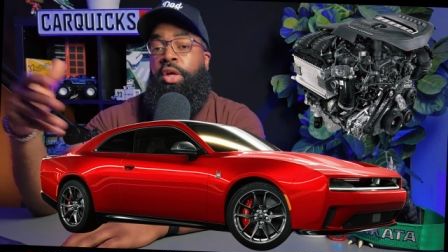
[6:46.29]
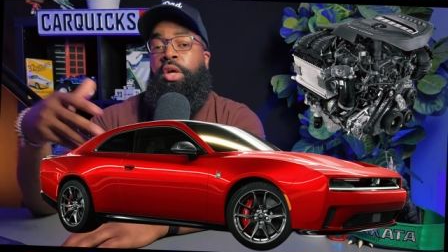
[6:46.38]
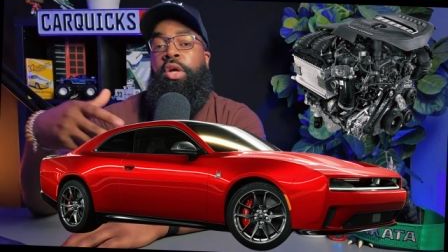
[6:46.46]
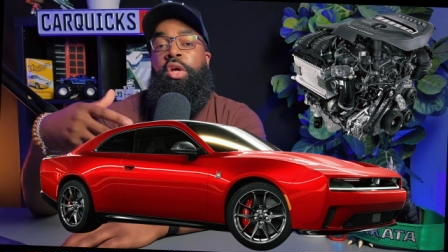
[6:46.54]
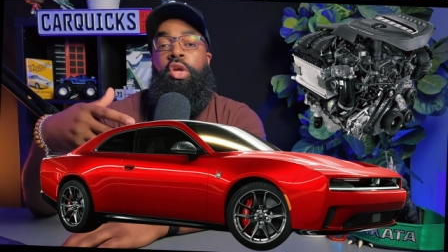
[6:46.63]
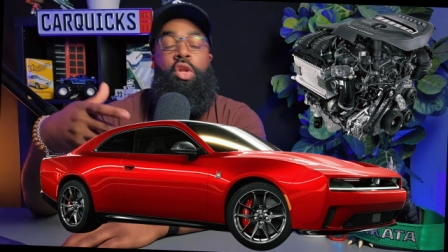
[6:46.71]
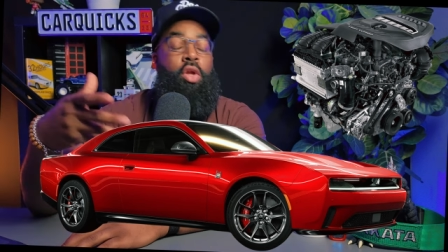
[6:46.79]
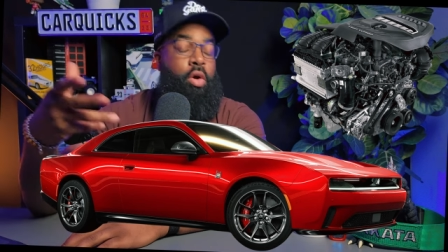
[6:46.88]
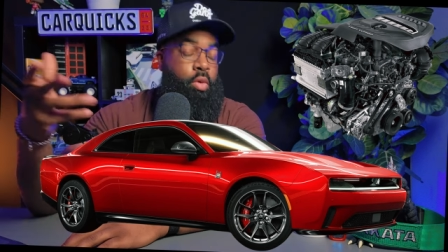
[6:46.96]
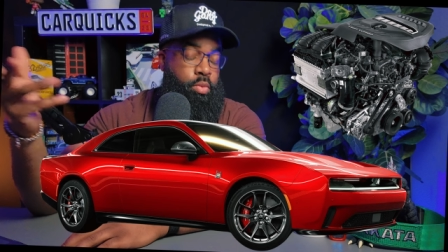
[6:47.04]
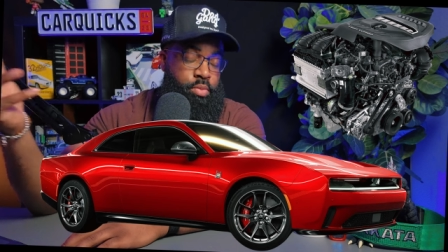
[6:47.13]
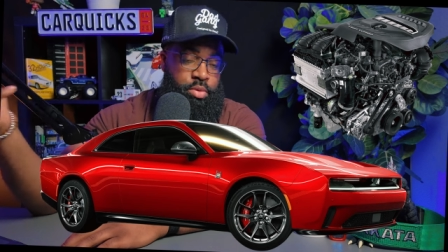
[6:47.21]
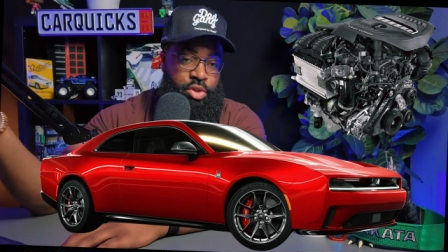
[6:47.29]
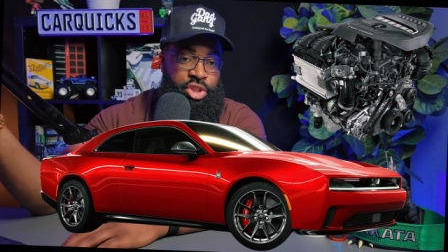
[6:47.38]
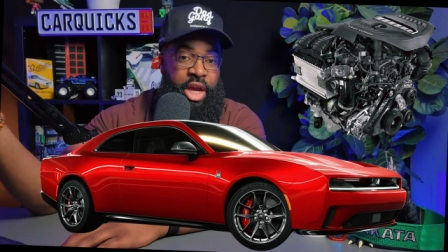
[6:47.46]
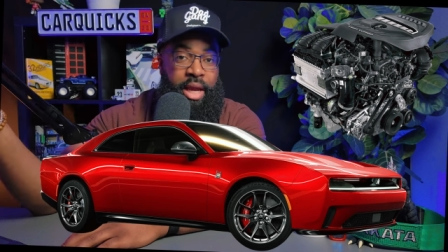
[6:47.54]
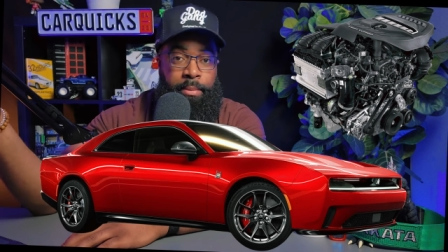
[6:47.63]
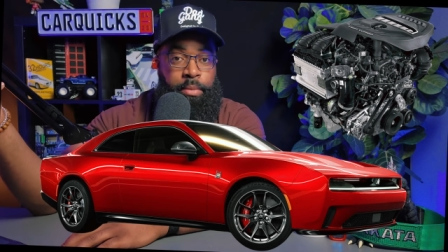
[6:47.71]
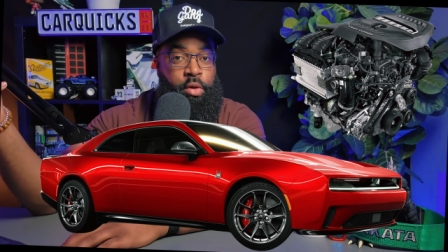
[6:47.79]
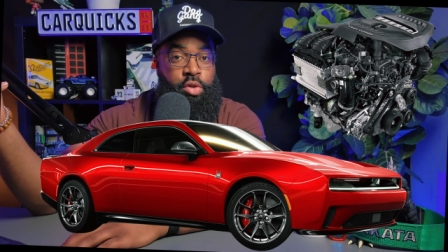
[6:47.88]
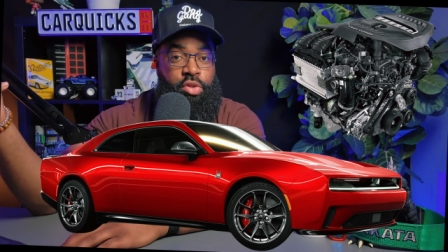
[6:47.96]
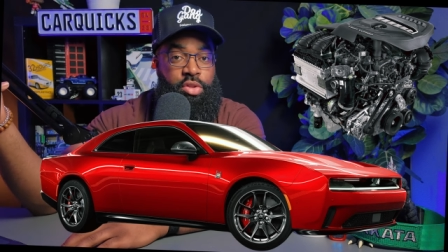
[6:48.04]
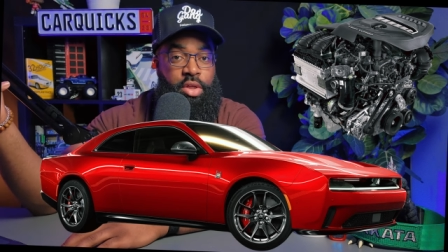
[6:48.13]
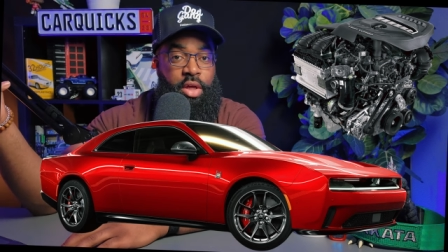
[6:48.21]
you know,
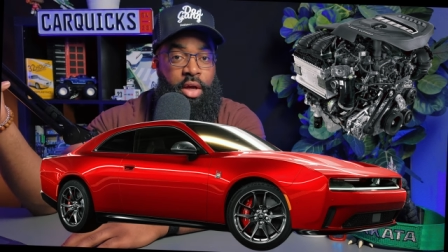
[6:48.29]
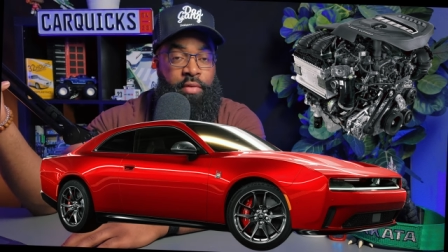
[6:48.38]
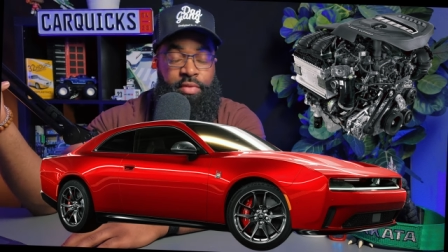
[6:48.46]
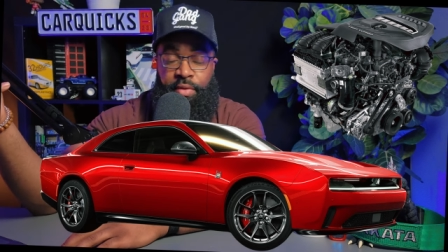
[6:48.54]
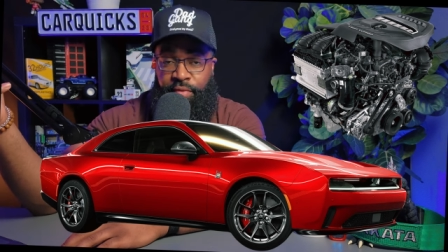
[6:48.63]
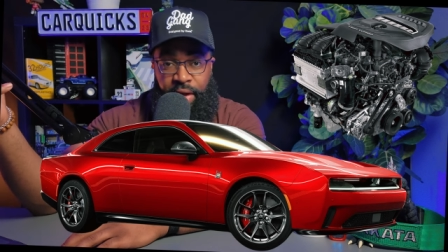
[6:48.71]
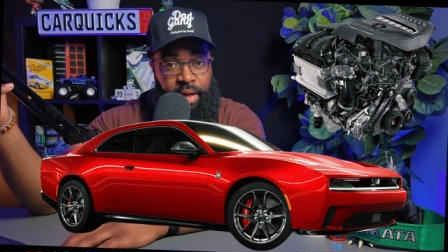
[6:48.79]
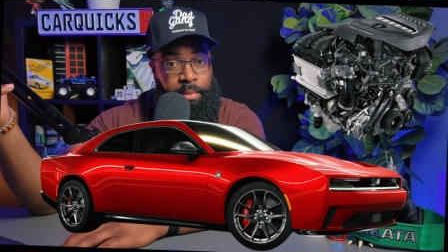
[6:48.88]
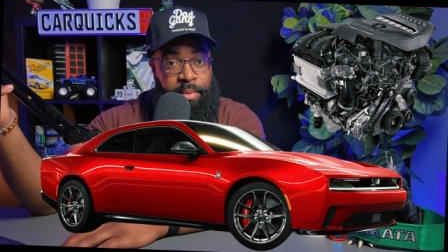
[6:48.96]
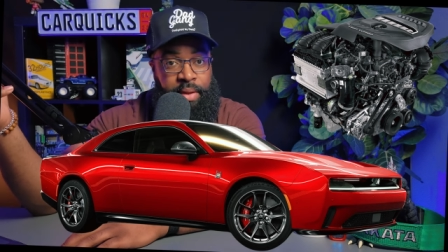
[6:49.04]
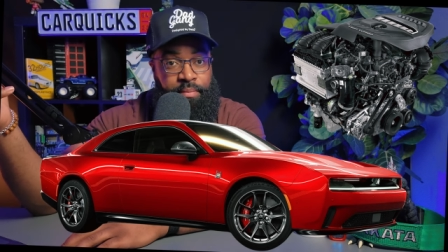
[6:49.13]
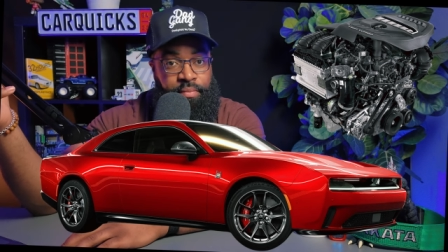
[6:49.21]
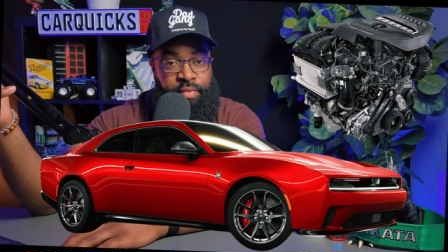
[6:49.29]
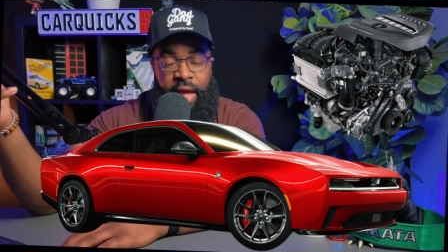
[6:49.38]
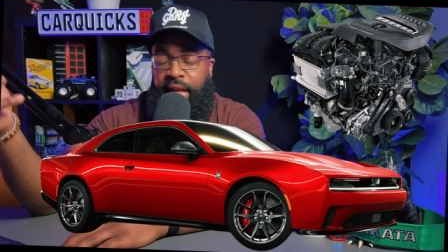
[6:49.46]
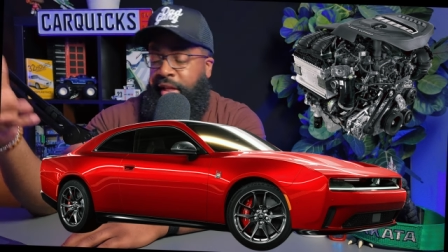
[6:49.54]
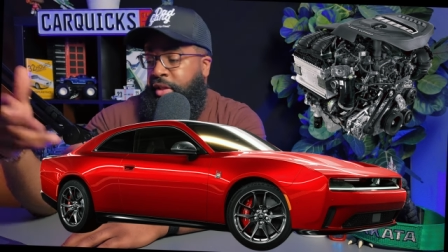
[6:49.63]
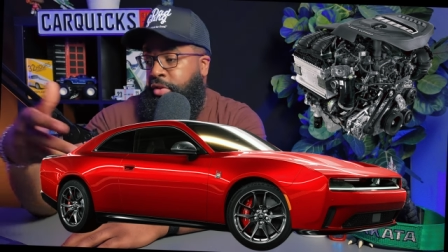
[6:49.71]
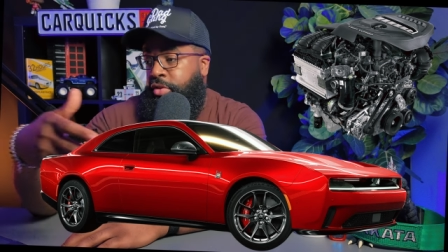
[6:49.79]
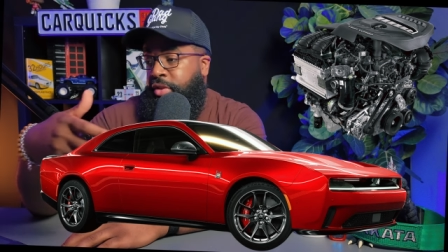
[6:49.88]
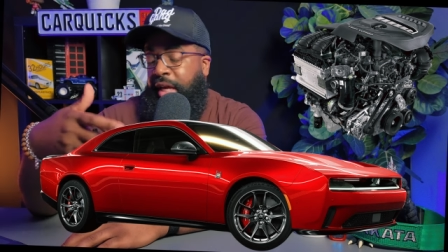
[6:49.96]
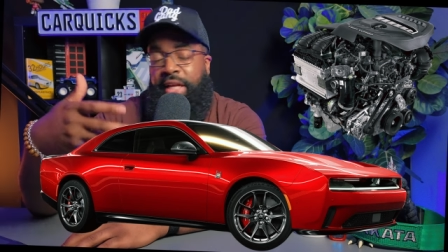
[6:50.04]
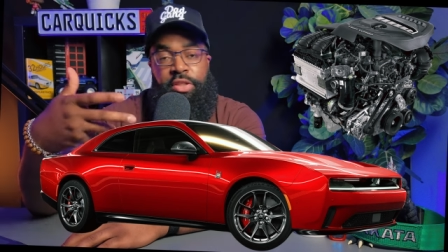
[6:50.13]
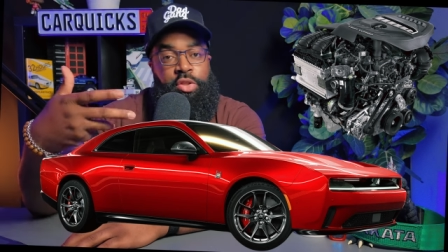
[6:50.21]
chambers of development, that is
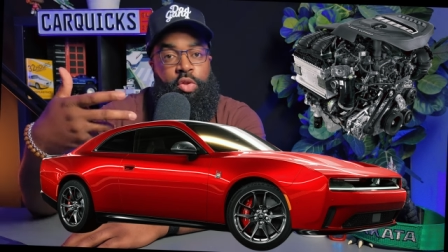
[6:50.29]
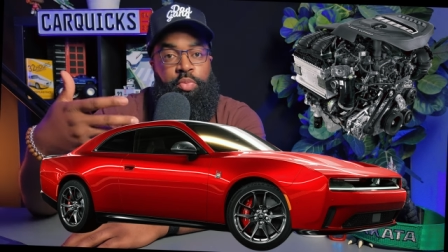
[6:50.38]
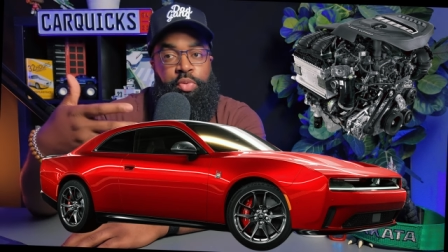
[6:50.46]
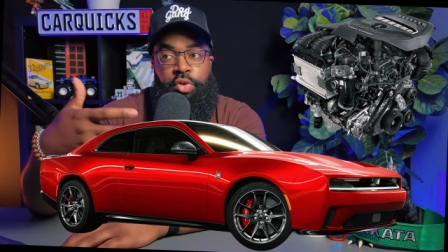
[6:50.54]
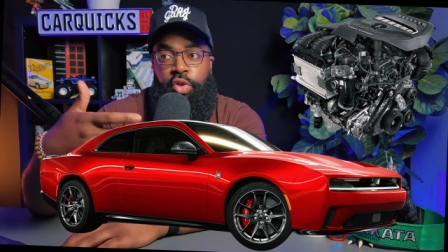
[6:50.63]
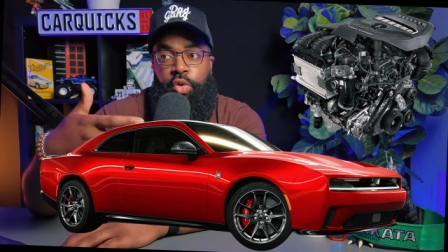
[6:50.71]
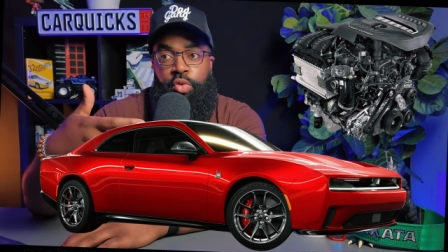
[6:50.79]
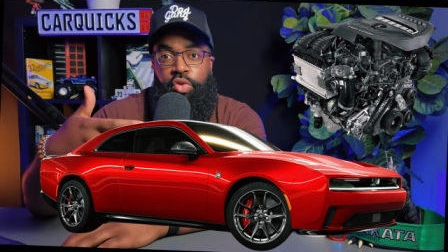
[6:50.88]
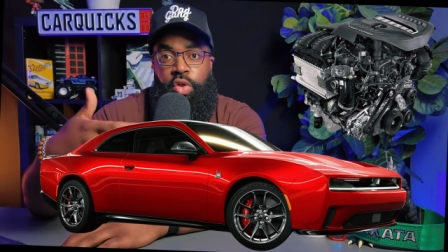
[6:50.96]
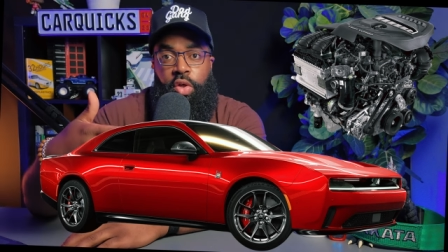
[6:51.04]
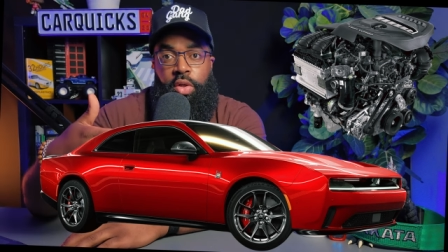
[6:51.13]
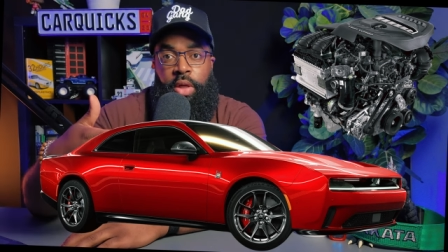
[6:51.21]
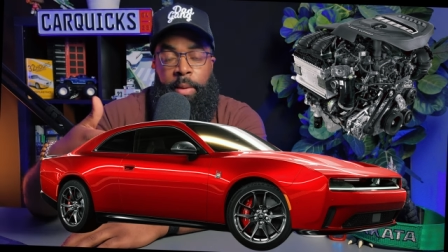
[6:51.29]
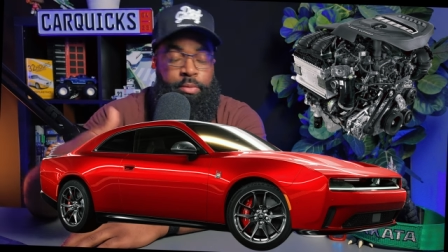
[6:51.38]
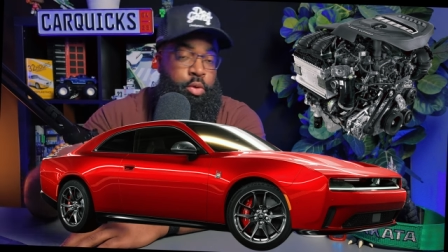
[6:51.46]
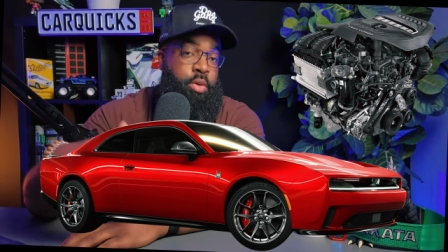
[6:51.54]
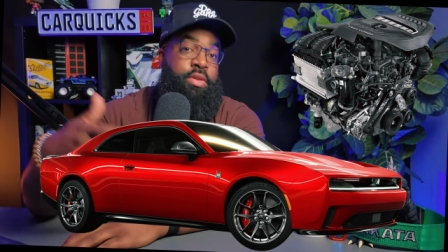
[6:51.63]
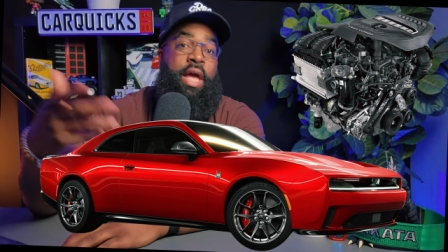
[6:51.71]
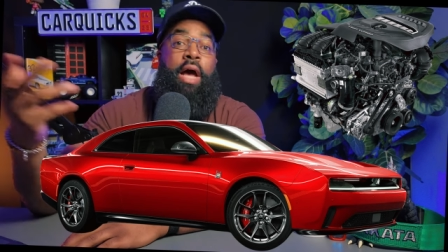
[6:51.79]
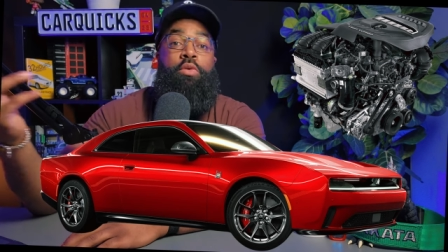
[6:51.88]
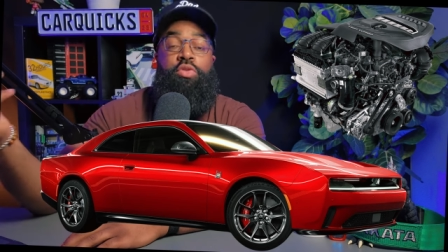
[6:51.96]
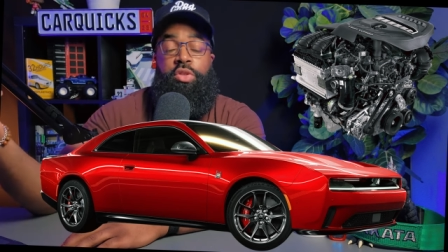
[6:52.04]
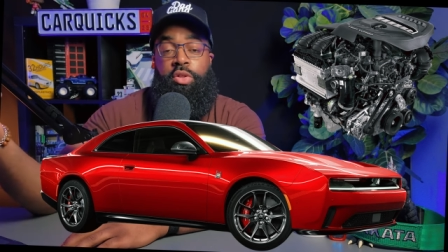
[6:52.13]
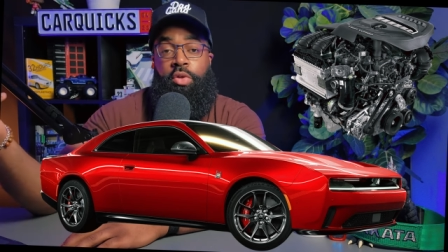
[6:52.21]
said to produce up to a
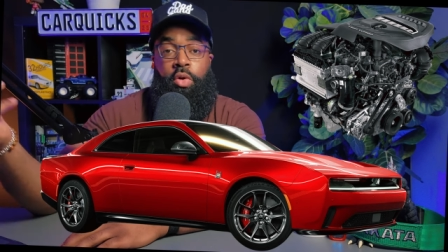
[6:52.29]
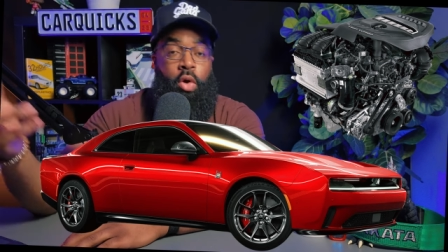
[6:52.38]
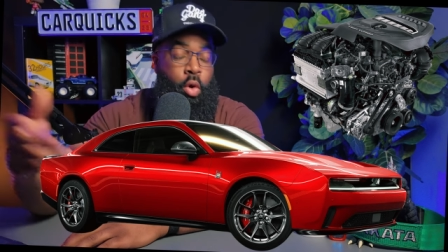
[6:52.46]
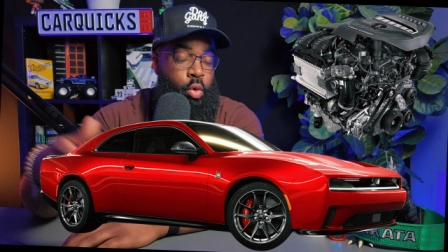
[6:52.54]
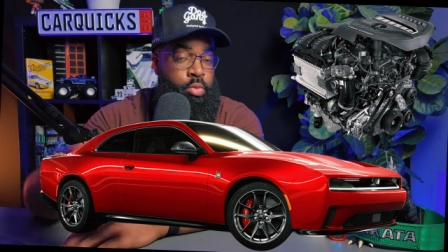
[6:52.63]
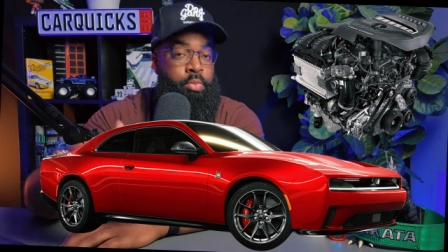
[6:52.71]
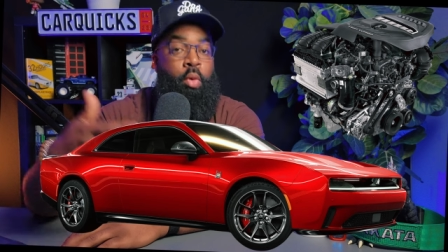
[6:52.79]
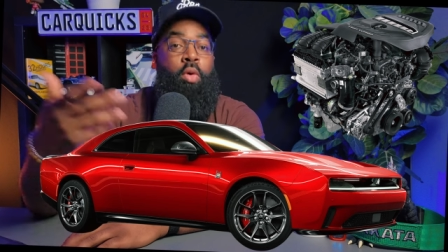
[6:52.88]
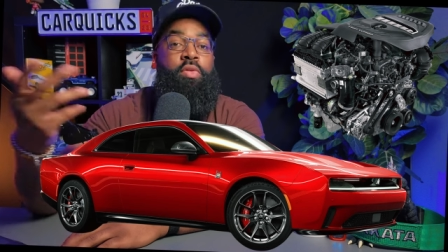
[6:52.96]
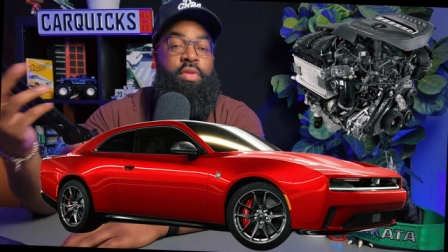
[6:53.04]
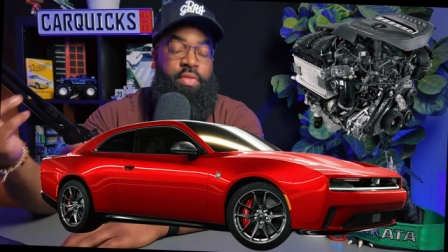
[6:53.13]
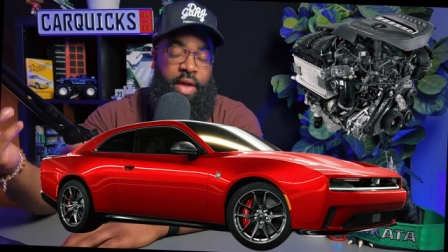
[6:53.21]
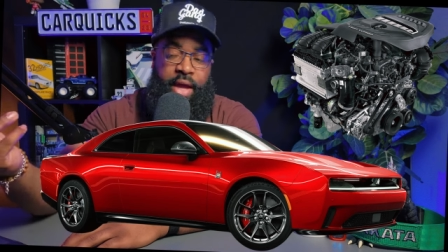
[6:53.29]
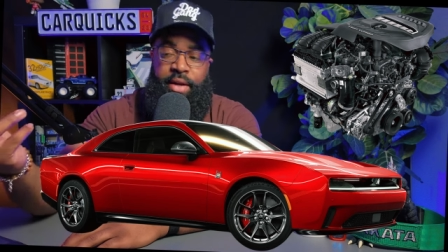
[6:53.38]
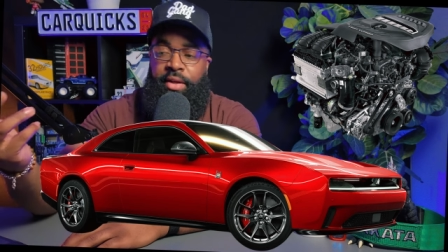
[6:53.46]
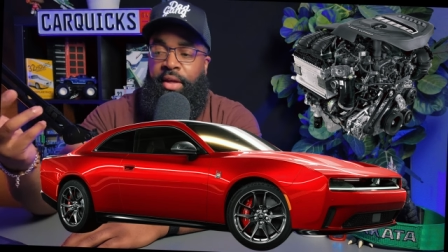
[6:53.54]
thousand or hold more than that.